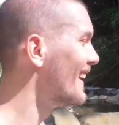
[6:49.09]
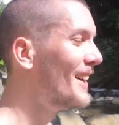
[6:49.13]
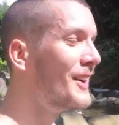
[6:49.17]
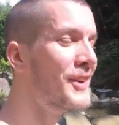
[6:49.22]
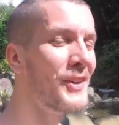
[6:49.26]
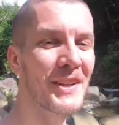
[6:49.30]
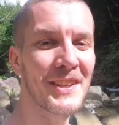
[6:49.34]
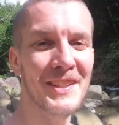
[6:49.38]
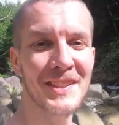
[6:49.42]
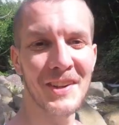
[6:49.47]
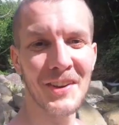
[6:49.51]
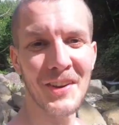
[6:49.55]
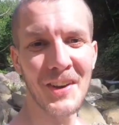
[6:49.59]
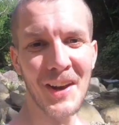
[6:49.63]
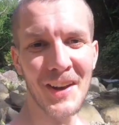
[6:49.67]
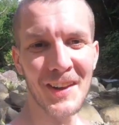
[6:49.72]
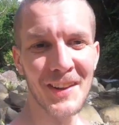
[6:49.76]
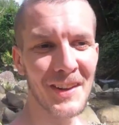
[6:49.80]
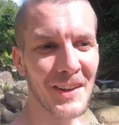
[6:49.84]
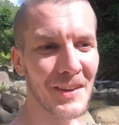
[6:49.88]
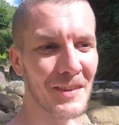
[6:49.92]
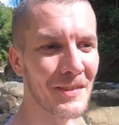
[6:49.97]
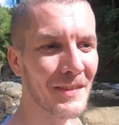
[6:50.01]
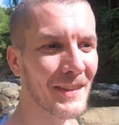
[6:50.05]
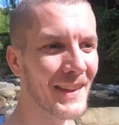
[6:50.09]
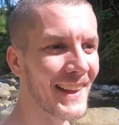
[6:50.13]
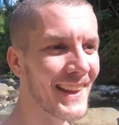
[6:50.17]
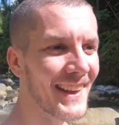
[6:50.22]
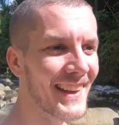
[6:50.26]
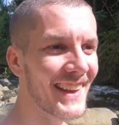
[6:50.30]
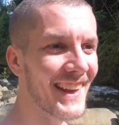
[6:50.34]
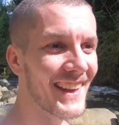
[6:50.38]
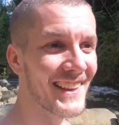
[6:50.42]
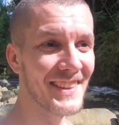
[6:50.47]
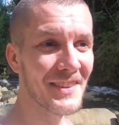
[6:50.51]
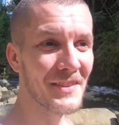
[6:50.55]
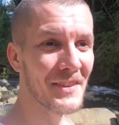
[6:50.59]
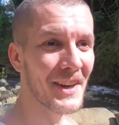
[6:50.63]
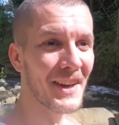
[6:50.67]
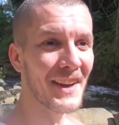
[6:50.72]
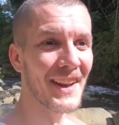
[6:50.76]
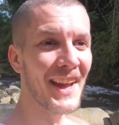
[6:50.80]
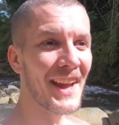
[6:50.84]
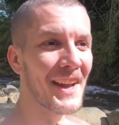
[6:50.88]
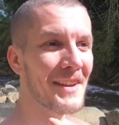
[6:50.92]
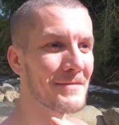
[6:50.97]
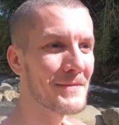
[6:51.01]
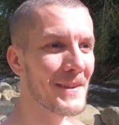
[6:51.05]
we still gotta look for that. I think we gotta
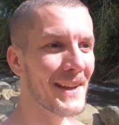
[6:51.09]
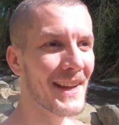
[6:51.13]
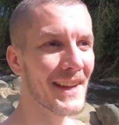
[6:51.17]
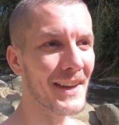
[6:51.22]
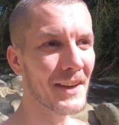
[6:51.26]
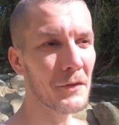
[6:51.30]
head back.